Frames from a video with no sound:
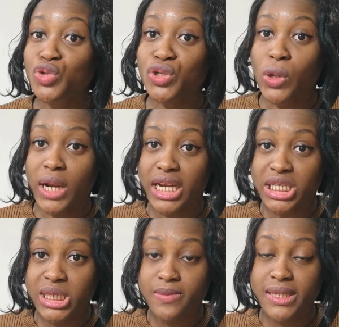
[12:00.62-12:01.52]

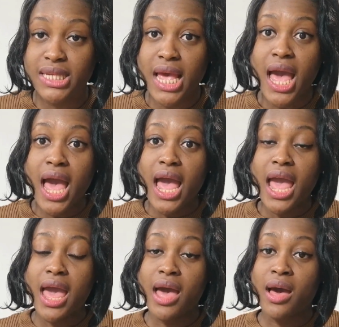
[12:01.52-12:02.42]
scholarships,
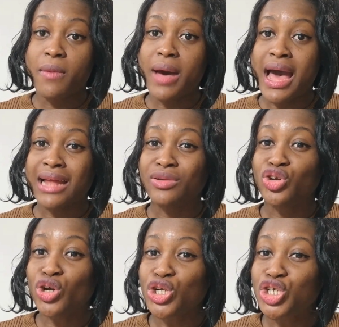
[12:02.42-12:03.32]
and
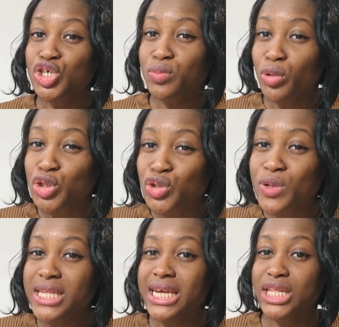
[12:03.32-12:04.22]
not just pursue
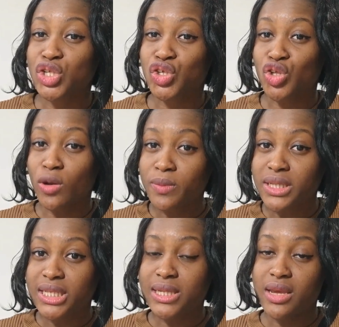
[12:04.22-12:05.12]
it and stop
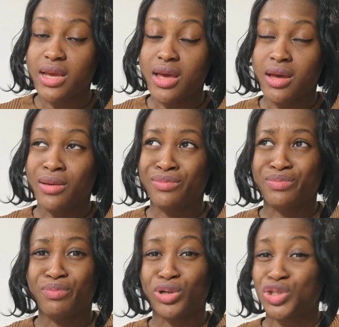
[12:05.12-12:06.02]
this
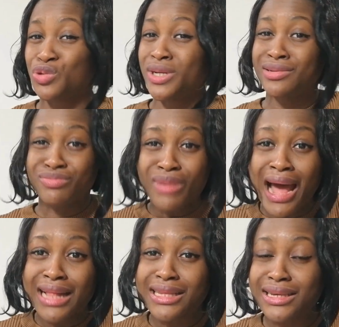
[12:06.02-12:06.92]
pursuing
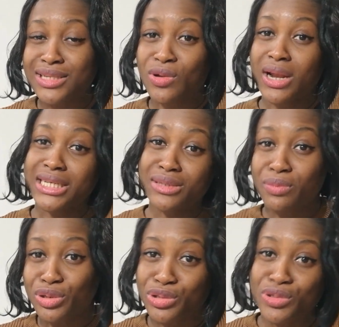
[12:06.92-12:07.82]
at the scholarship
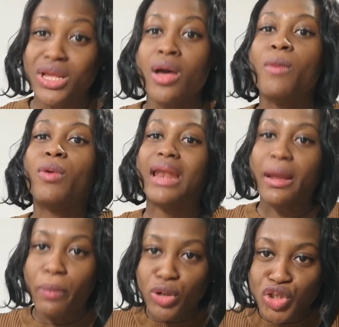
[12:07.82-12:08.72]
pursuit, but like
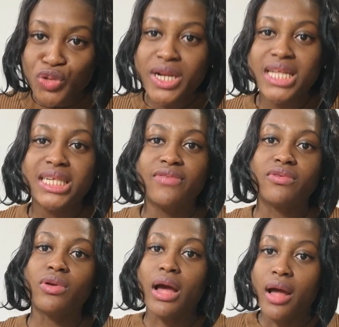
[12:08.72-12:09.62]
pursuing it
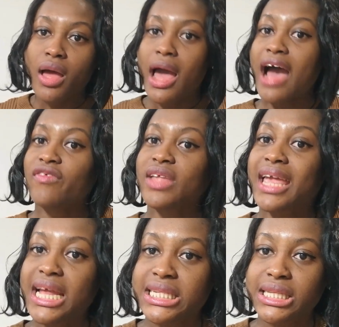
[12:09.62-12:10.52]
even after
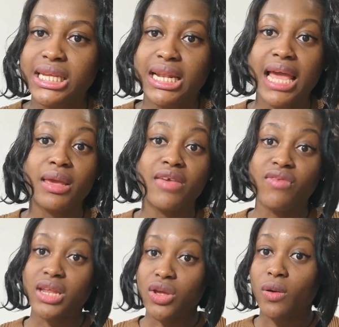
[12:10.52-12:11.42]
getting it, like
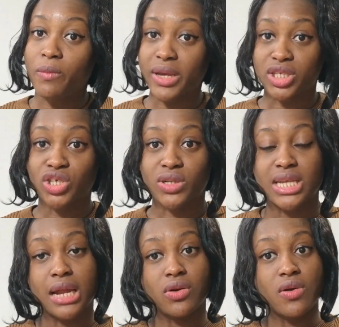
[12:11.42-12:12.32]
giving it your best shot
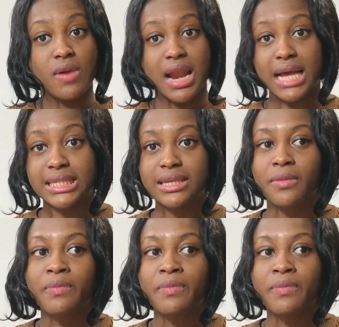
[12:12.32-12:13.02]
and not relaxing.